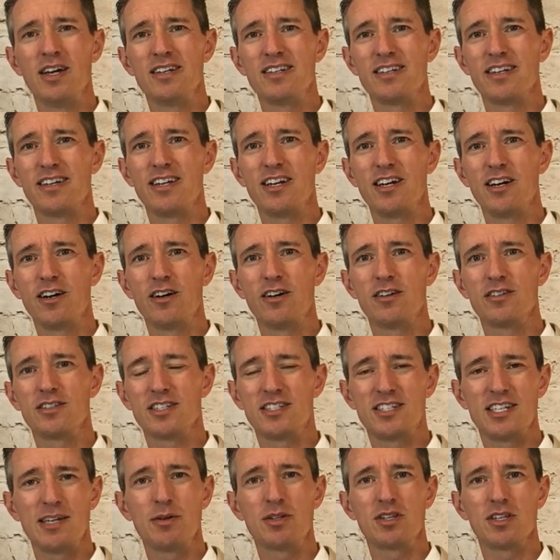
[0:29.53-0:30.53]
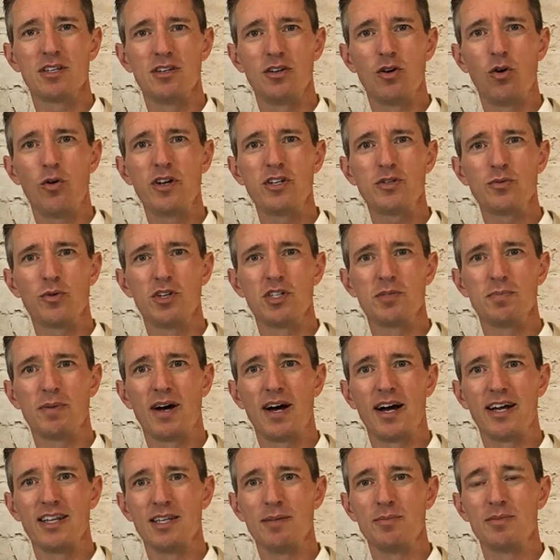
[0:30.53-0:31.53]
to hear to see what the noise was
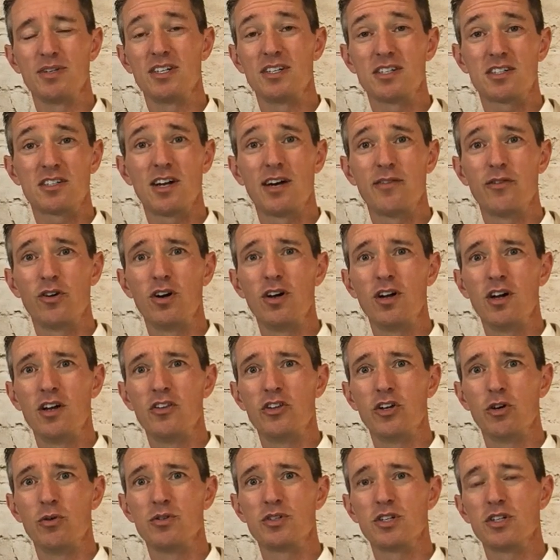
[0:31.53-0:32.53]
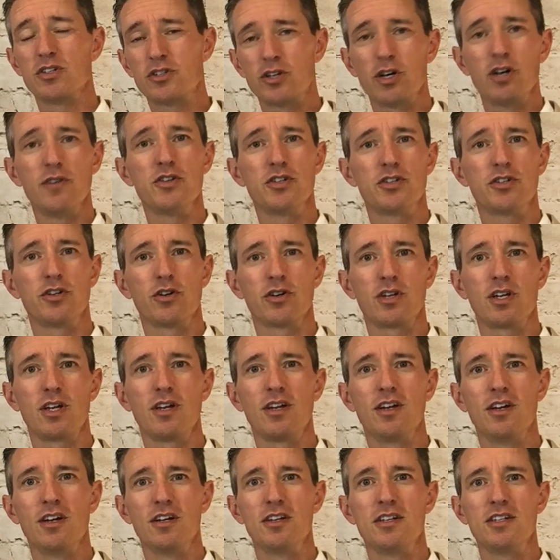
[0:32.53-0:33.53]
behind them to discover there was a service turkey